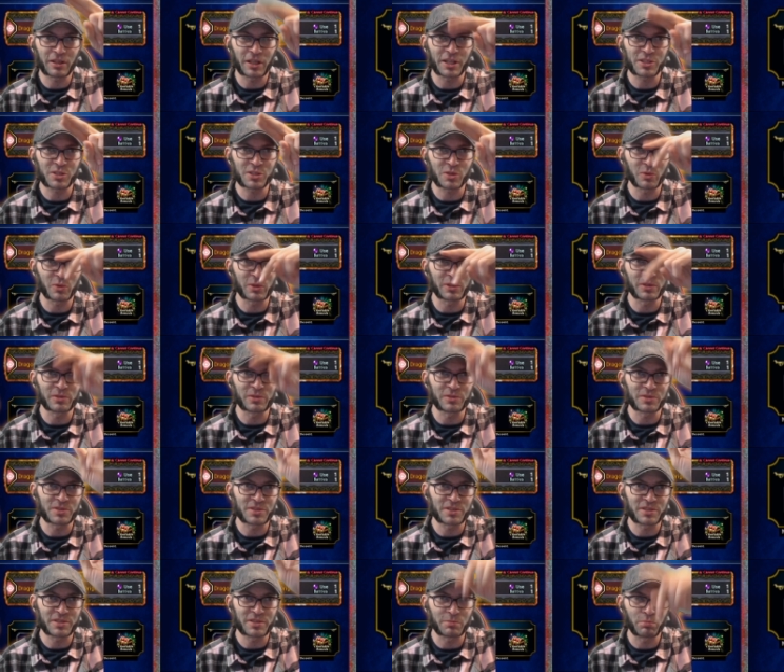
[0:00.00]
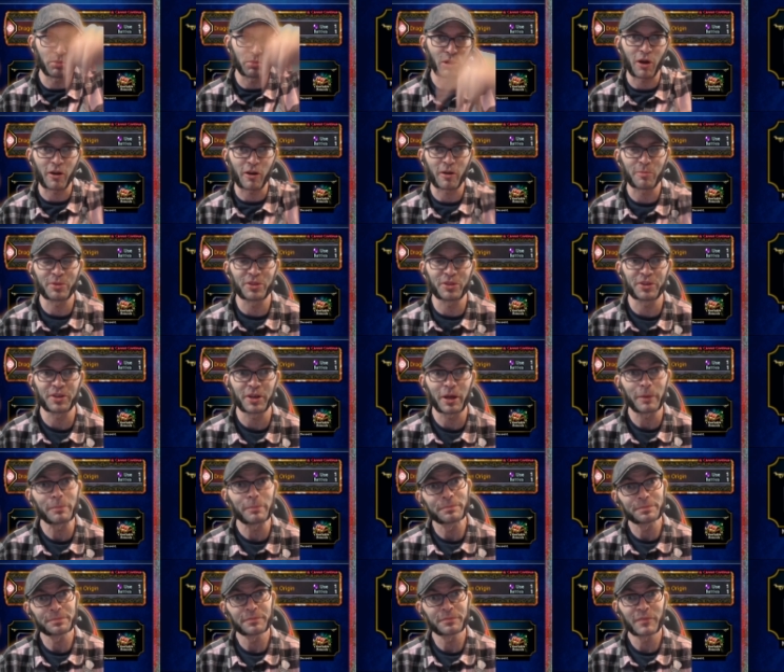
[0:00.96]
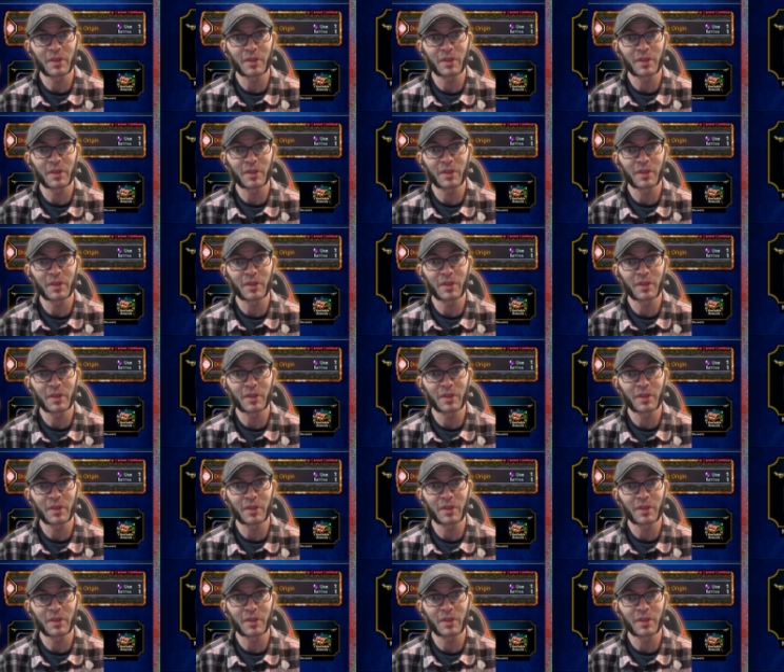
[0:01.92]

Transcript: Clash of Wills bar up at the top.